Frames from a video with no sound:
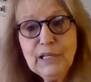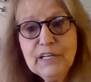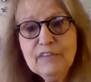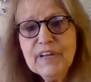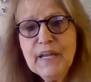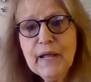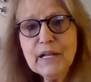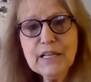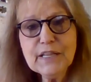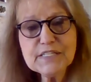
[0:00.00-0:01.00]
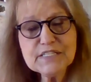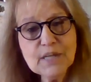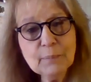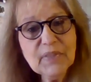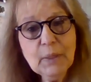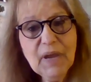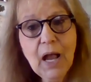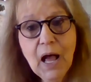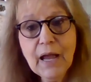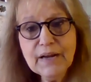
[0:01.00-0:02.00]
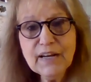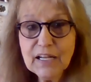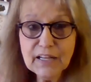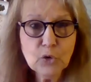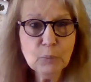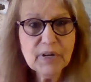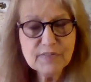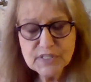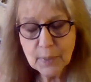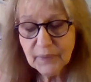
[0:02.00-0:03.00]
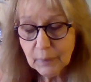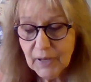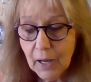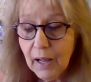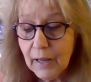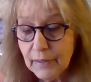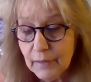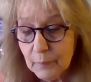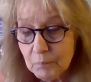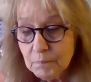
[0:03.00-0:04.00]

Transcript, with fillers: leaving a, something behind, a little bit of something behind